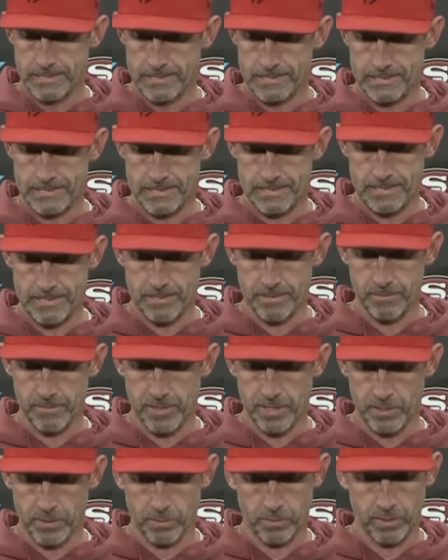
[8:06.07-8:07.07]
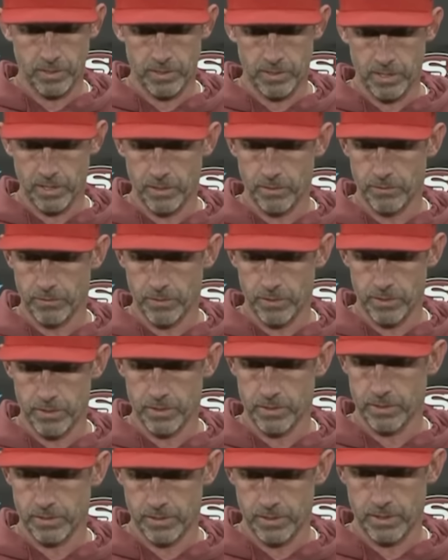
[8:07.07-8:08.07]
And that's, I'd say,
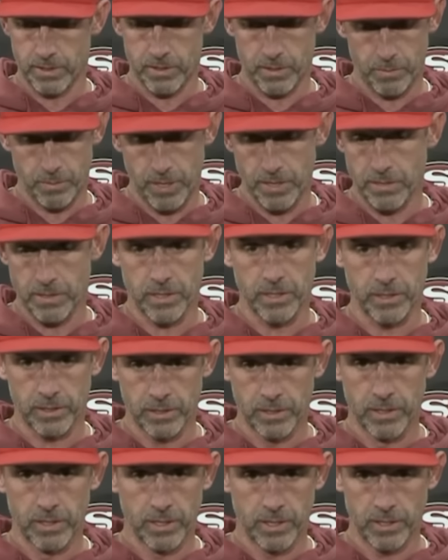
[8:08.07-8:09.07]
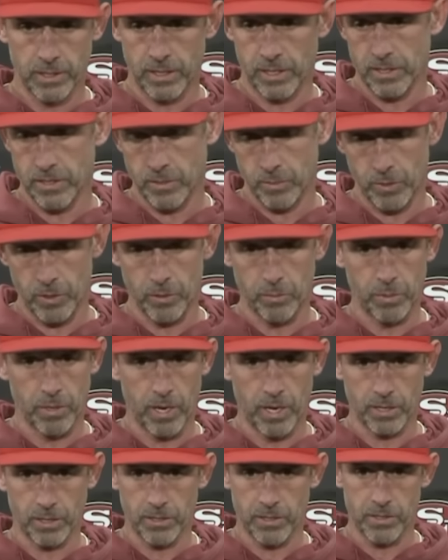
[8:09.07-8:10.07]
that's the best thing. And they got some good
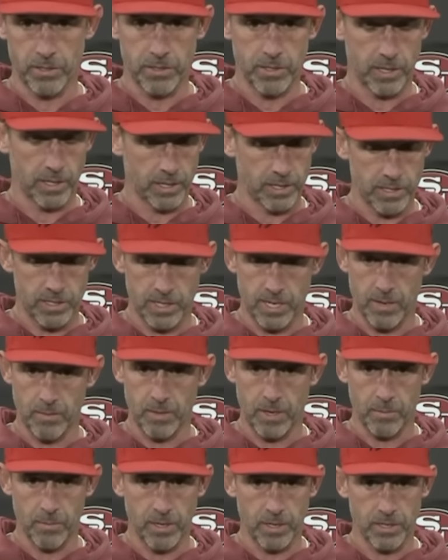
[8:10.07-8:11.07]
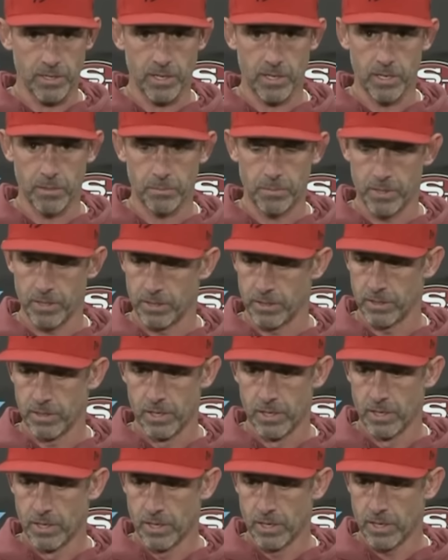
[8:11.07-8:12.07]
blockers. They got a scheme they mix up. And
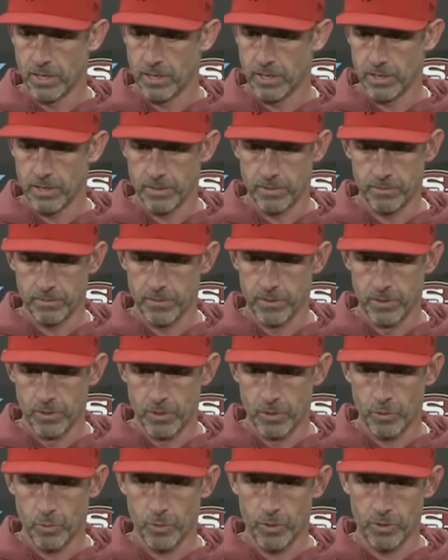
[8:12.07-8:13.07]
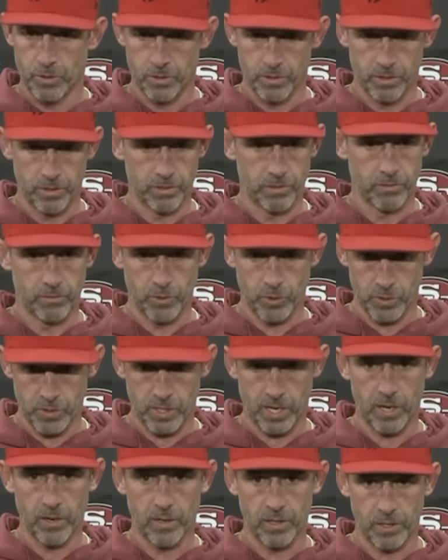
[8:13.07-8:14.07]
when you're real
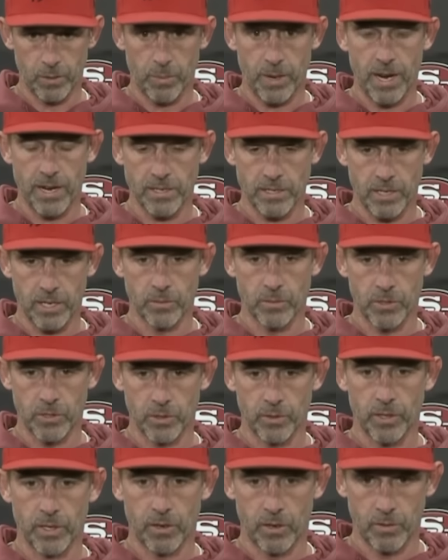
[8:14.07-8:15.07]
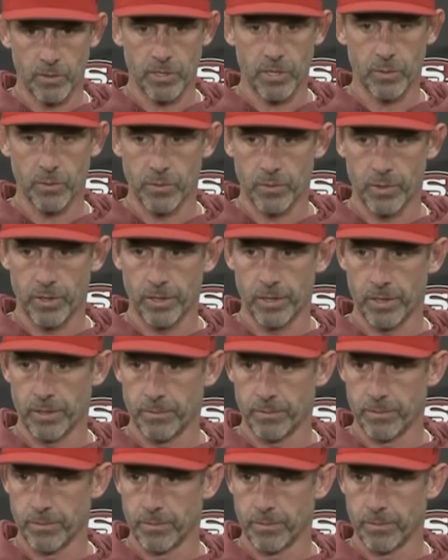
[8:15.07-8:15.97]
scary in the pass game, too, that always helps the run game.